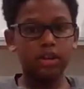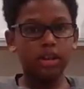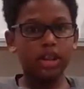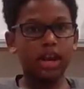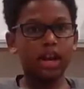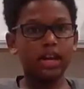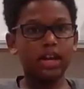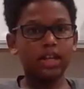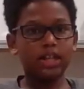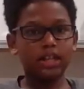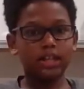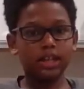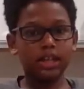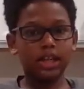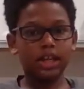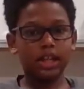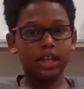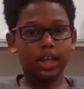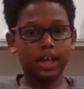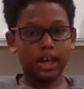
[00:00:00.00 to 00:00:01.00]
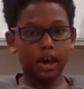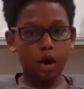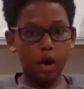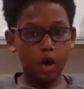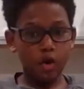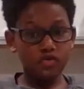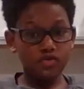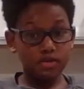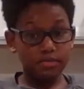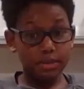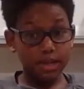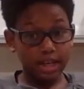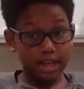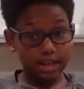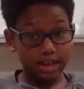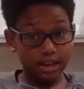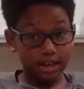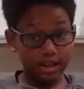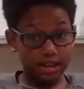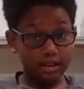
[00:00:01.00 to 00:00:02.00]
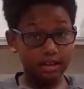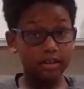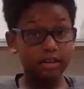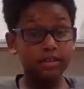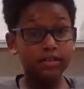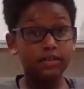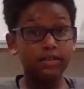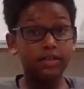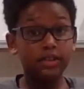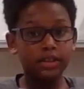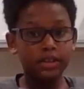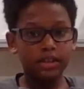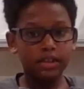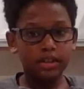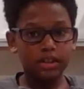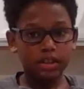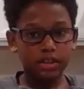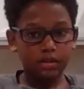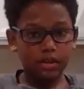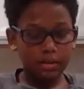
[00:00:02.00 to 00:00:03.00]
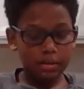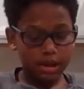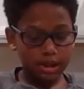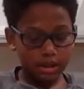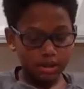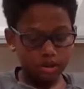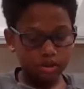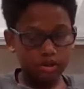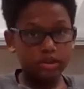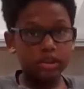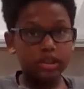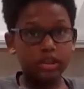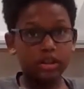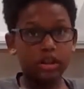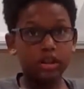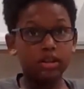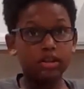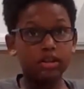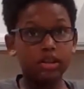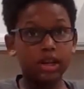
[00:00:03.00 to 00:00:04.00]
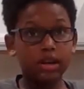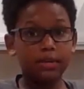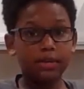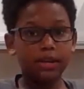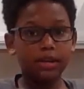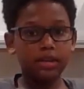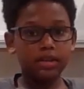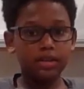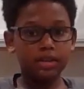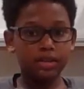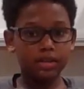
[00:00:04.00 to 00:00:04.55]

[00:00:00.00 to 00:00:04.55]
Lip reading: that it doesn't get like overbeaten. So you want to make sure it's all stable.